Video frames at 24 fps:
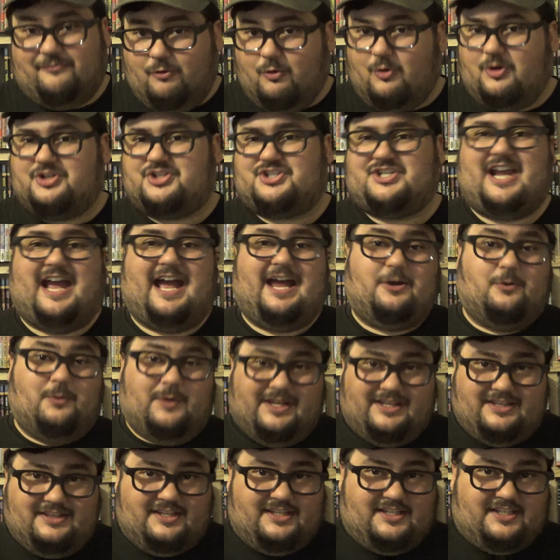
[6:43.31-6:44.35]

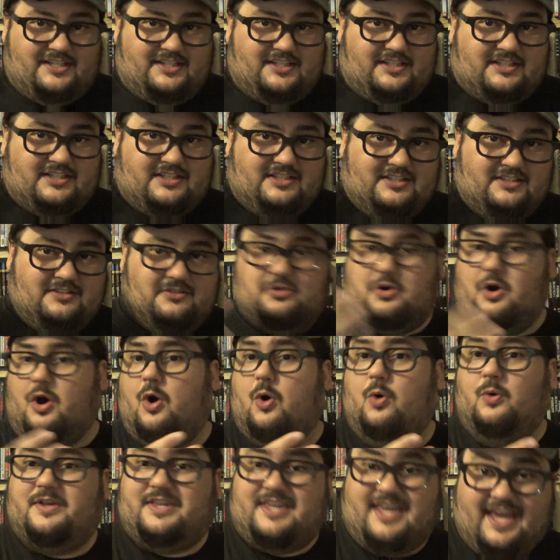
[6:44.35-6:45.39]
foreshadowing the
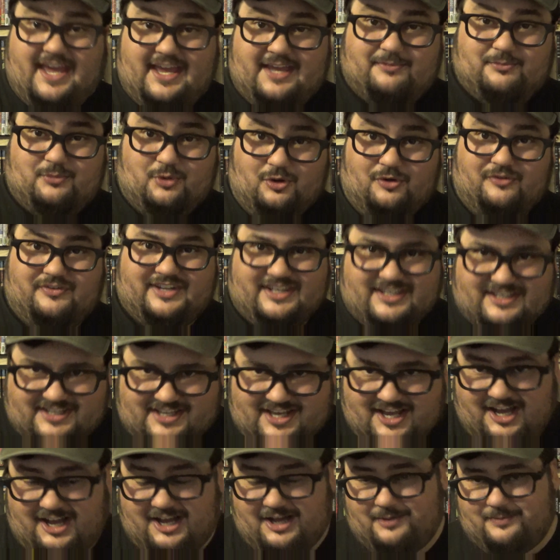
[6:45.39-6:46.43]
okay movie to
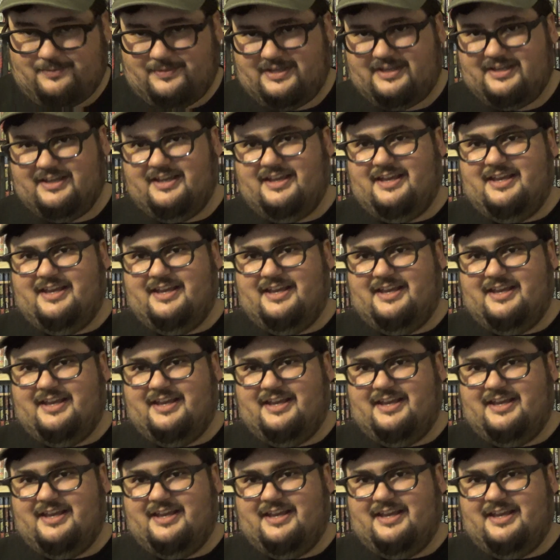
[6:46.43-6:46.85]
come.